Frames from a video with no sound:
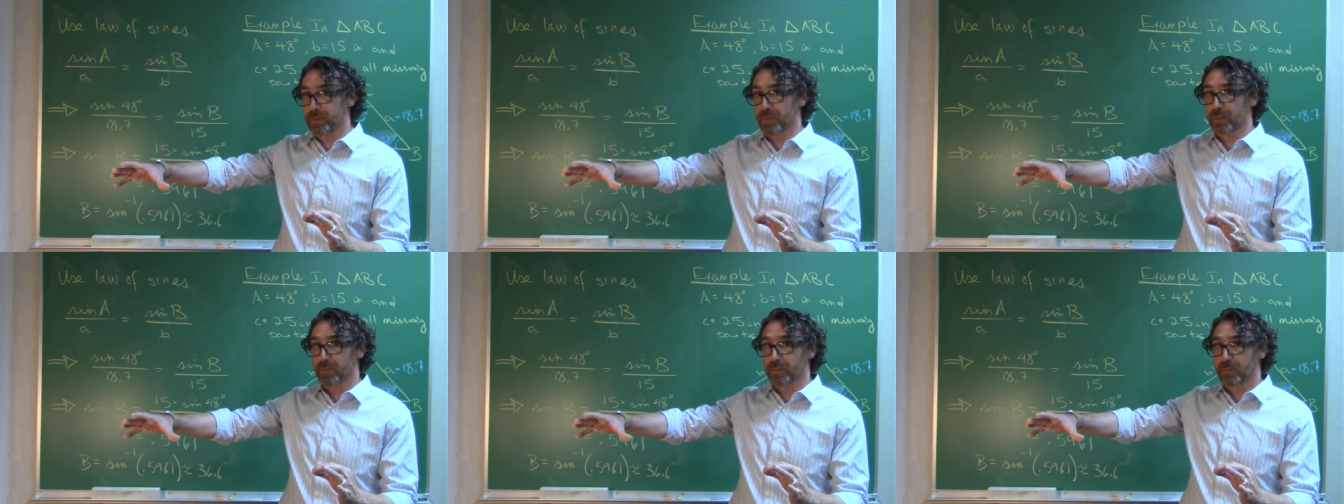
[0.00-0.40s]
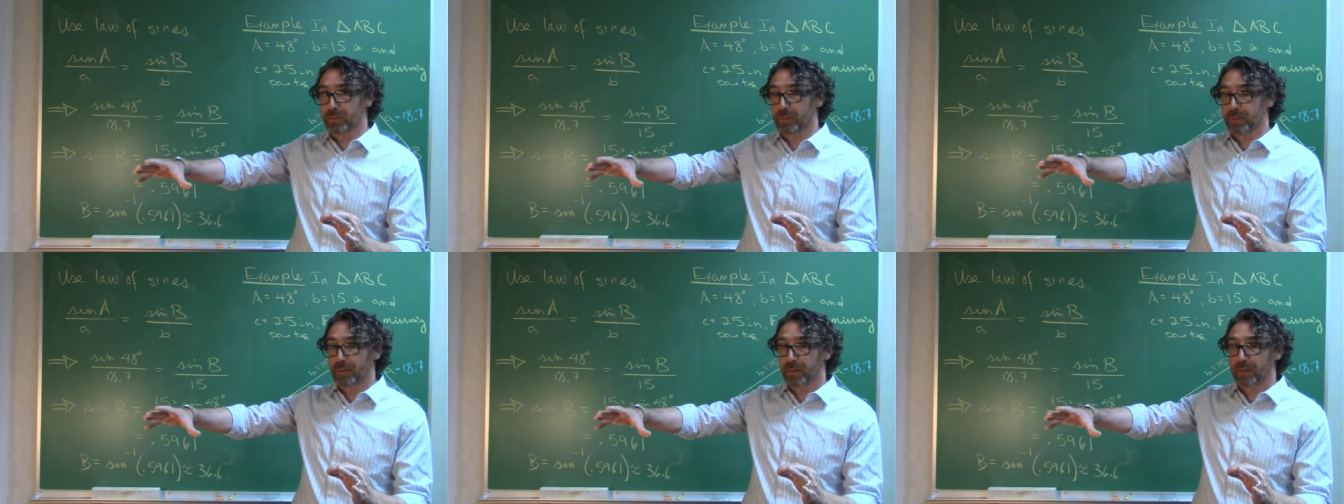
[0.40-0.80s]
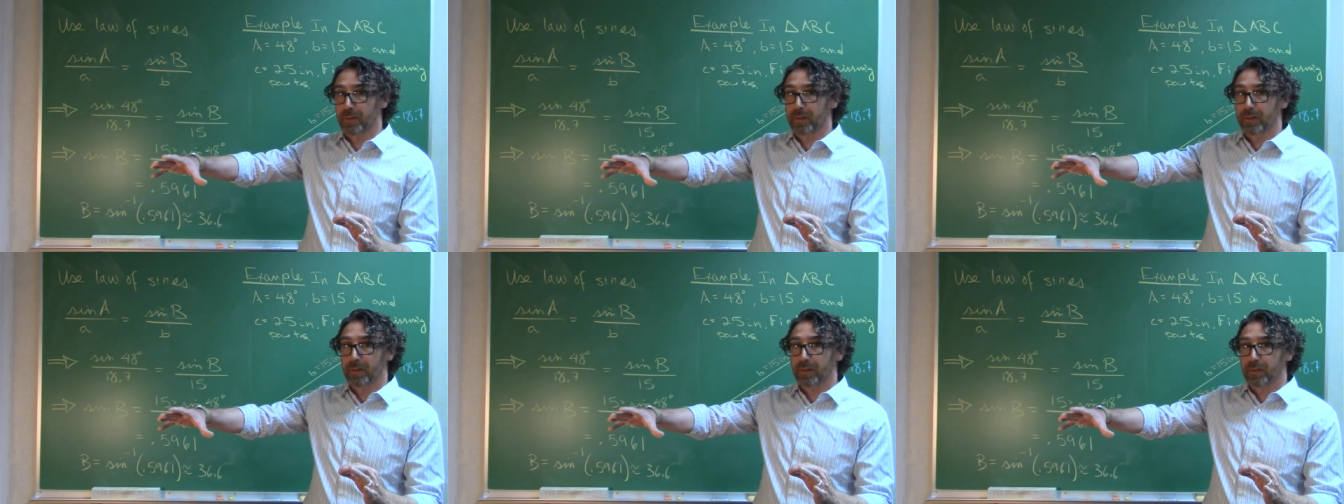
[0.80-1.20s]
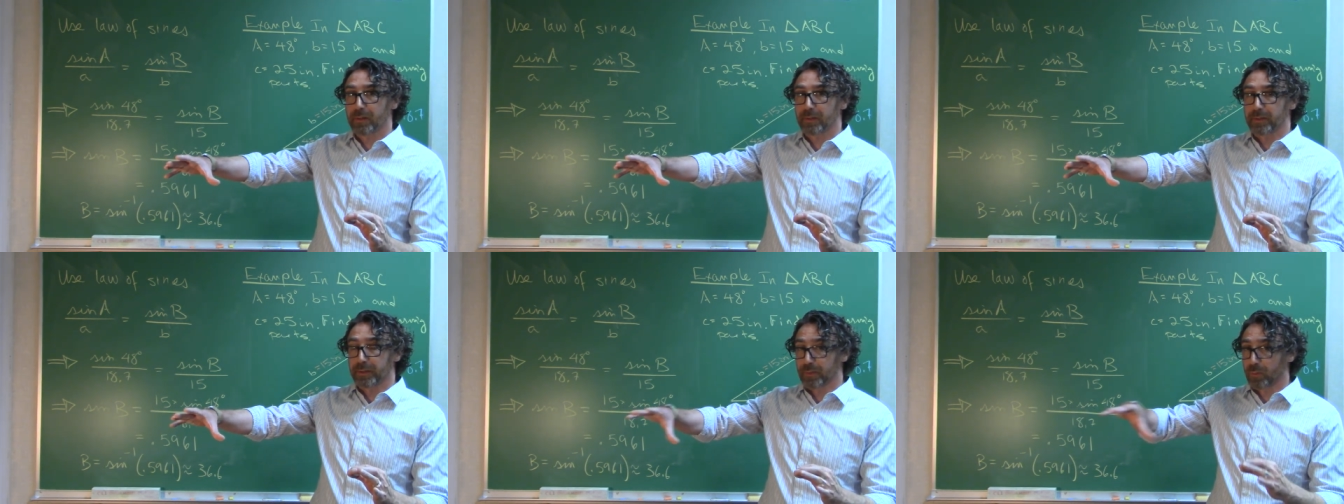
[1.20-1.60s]
to
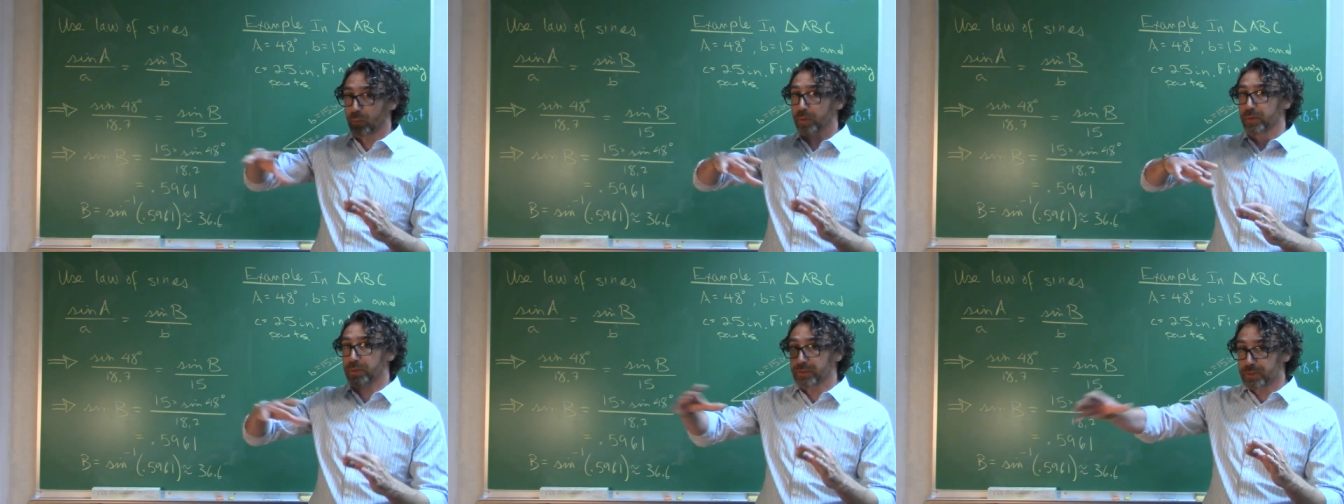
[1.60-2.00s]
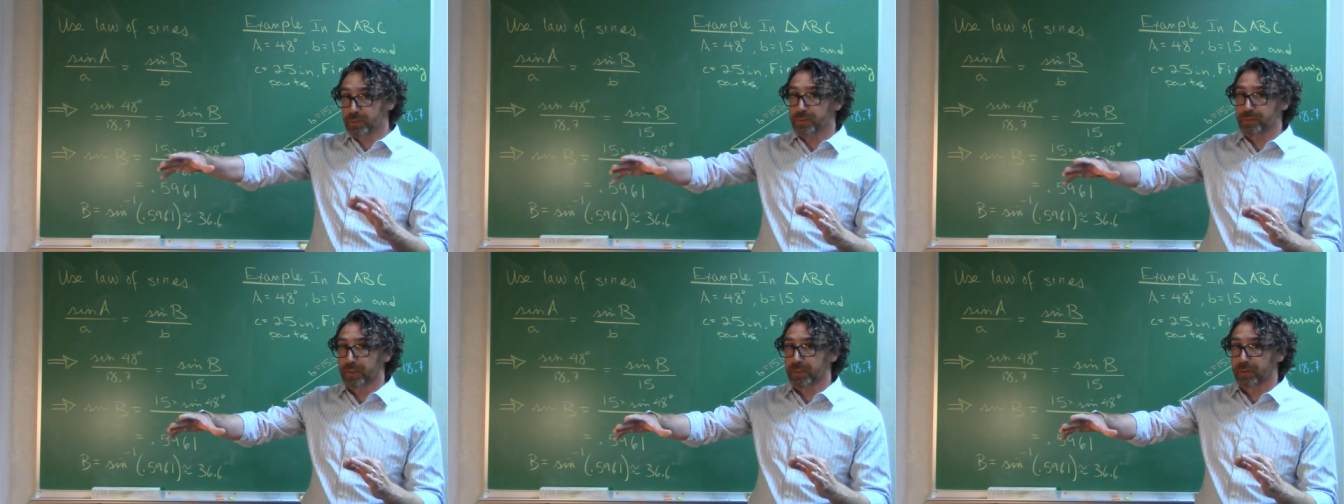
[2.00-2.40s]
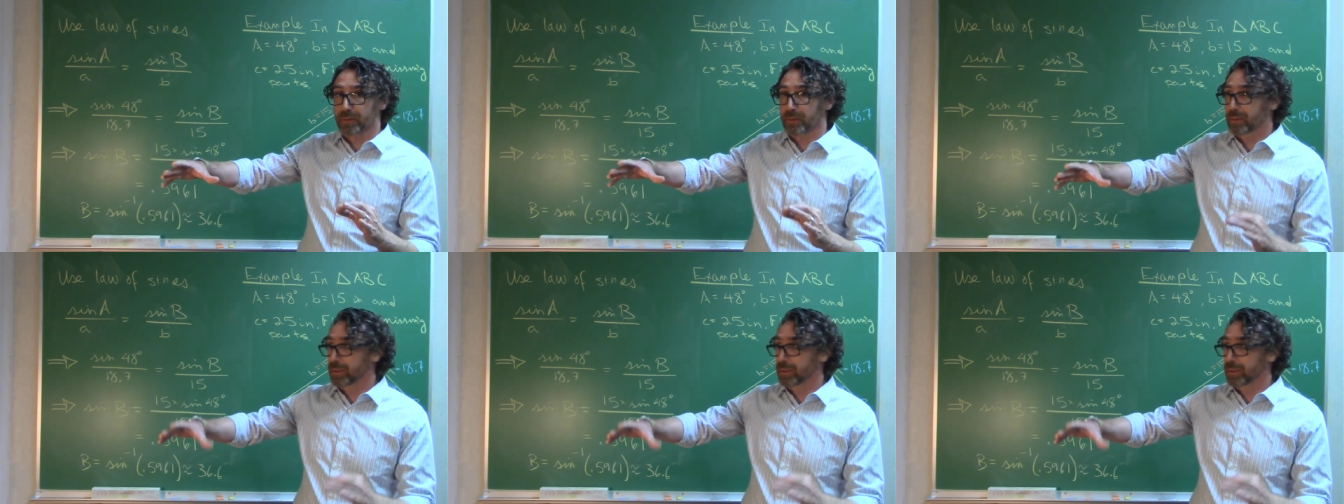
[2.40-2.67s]
in order to use it.